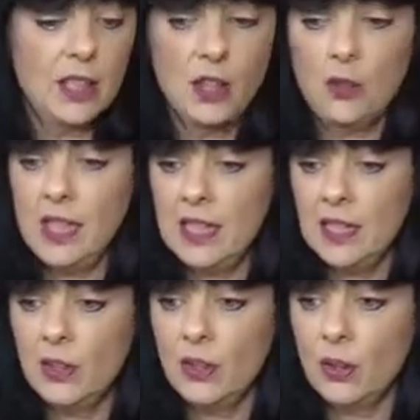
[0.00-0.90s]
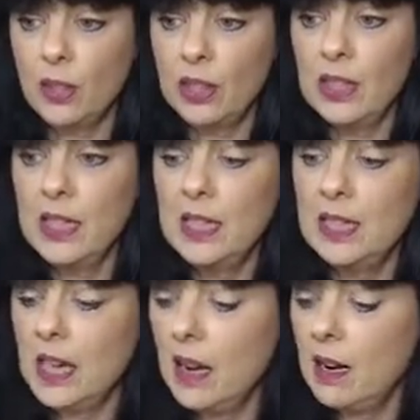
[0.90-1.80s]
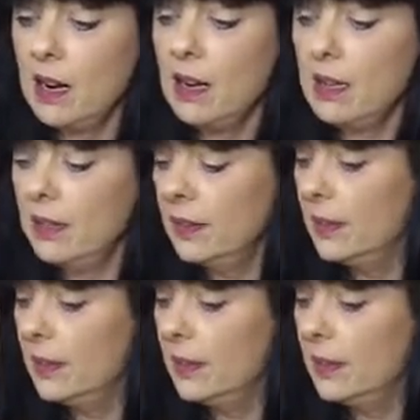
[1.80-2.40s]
the ingredients you're going to need are